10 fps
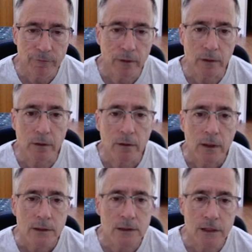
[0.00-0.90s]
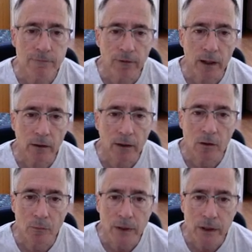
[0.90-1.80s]
of the C file,
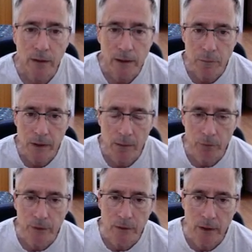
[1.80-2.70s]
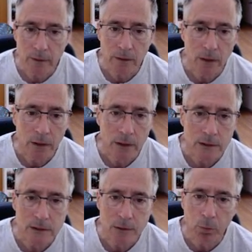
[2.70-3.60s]
I'll immediately be able to take the
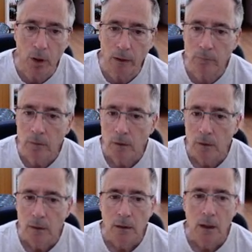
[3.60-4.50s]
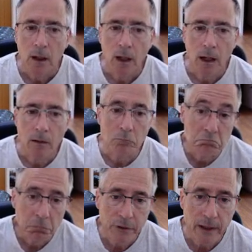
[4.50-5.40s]
C pawn.
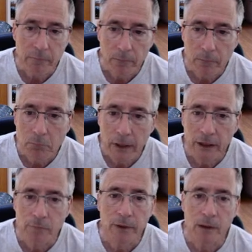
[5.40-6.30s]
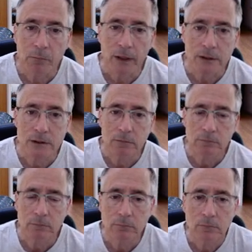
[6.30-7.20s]
But that may have been the best
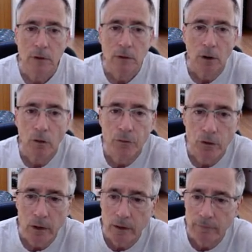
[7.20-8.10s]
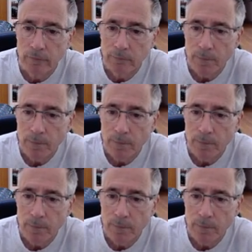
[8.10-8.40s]
alternative.